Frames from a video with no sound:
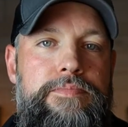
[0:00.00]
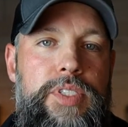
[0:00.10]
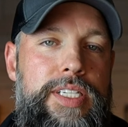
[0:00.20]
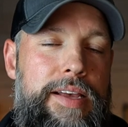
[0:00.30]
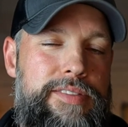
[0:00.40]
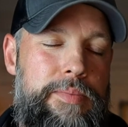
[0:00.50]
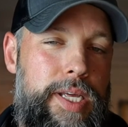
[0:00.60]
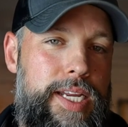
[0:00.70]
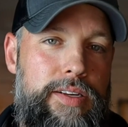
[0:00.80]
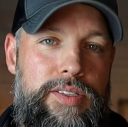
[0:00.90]
Just have
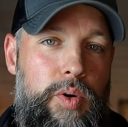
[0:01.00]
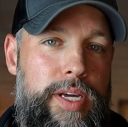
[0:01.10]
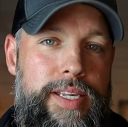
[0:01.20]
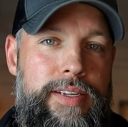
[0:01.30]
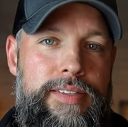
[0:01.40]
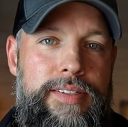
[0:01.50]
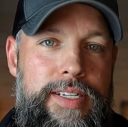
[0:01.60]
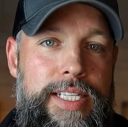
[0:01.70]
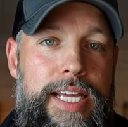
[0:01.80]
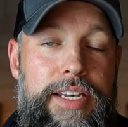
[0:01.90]
somebody else go ahead and
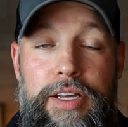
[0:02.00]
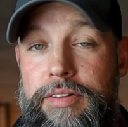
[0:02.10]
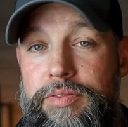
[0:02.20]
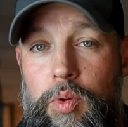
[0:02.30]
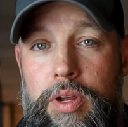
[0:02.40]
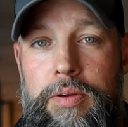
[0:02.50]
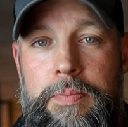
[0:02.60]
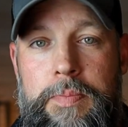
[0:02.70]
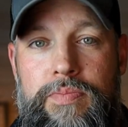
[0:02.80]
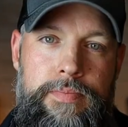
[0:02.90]
get that done for you.
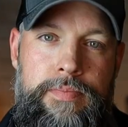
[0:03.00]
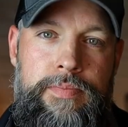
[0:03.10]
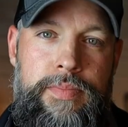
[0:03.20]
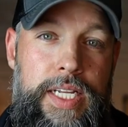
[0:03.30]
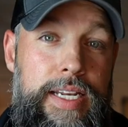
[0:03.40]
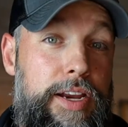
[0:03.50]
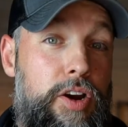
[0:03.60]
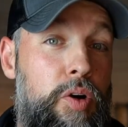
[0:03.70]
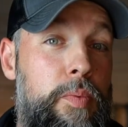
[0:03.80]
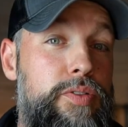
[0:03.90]
Now
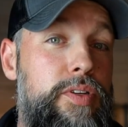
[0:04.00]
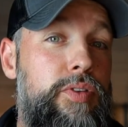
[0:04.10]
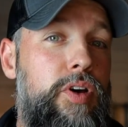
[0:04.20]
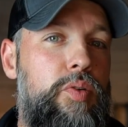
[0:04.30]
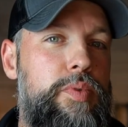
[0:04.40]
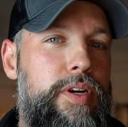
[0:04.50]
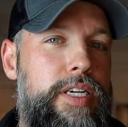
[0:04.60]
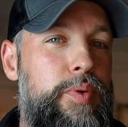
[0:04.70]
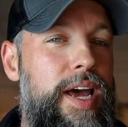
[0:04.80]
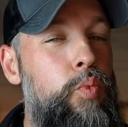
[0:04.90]
you're almost on the home
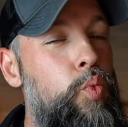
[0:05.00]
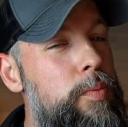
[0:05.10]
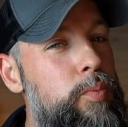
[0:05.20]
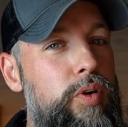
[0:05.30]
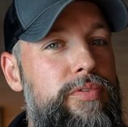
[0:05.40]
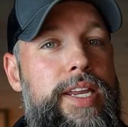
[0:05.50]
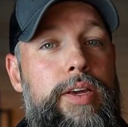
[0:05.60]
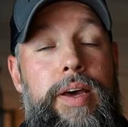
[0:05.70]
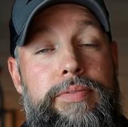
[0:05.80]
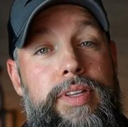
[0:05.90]
stretch. We got one more
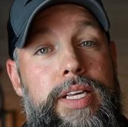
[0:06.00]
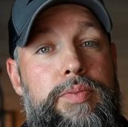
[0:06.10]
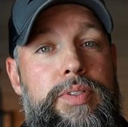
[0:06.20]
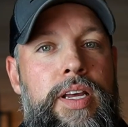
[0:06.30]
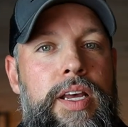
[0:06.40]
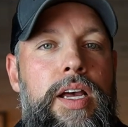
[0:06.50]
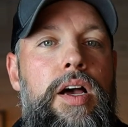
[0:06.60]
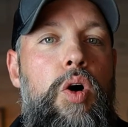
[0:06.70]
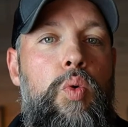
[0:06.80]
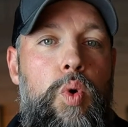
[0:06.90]
video after this one
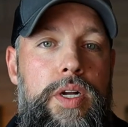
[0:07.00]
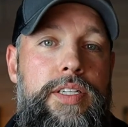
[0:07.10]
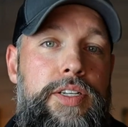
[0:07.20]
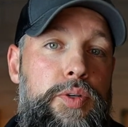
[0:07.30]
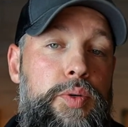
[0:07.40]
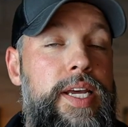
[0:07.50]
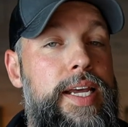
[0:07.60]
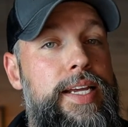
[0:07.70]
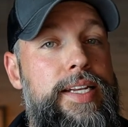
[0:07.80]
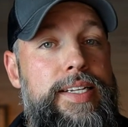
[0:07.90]
on what to do
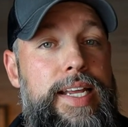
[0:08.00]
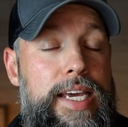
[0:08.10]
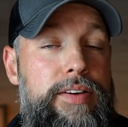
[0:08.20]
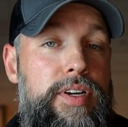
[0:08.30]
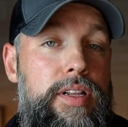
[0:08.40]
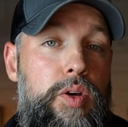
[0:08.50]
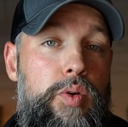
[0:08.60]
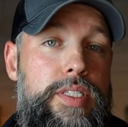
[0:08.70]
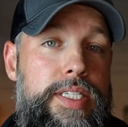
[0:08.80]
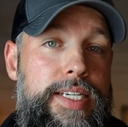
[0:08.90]
day of
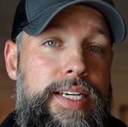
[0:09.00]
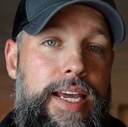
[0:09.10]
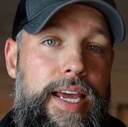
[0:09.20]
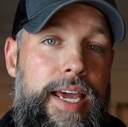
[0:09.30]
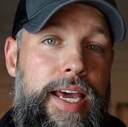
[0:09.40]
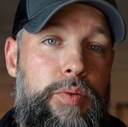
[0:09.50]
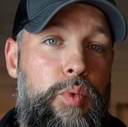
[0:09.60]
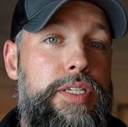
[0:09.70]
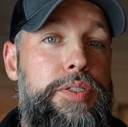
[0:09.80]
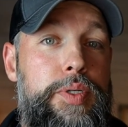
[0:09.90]
closing and
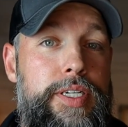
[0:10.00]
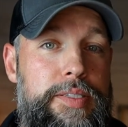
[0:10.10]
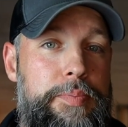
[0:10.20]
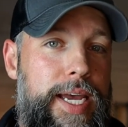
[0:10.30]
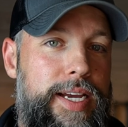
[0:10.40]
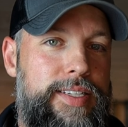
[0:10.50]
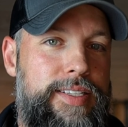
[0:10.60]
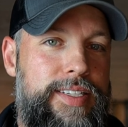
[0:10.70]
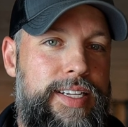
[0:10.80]
what to expect.